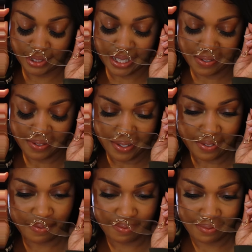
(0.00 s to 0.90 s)
I don't
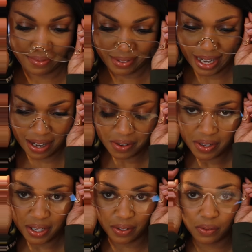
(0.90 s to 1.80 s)
know. I
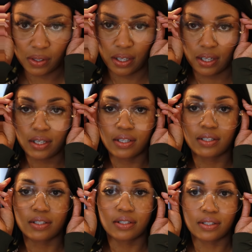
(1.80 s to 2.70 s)
don't know.
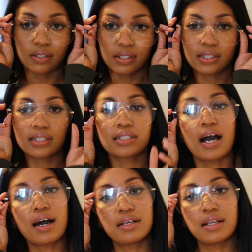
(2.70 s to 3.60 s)
This is
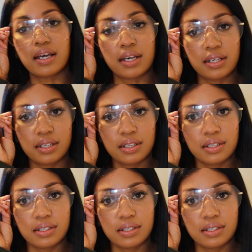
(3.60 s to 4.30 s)
kind of like